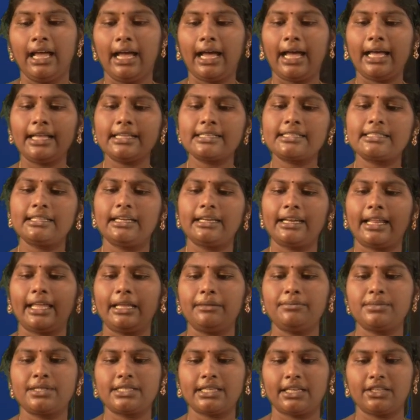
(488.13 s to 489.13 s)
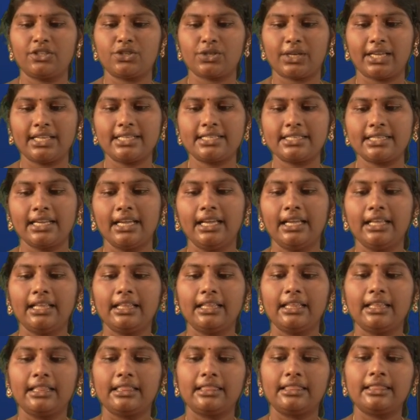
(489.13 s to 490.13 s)
As the name suggests,
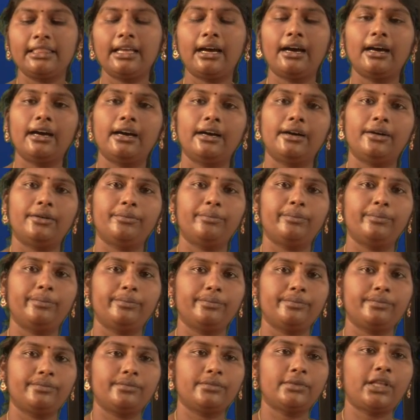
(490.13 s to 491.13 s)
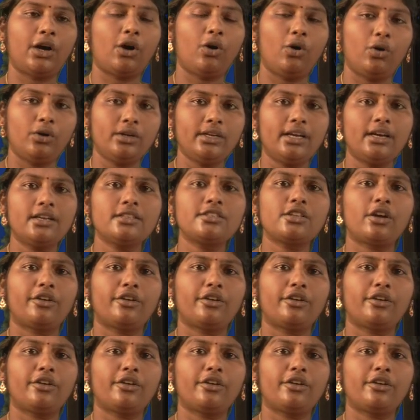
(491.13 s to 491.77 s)
the owners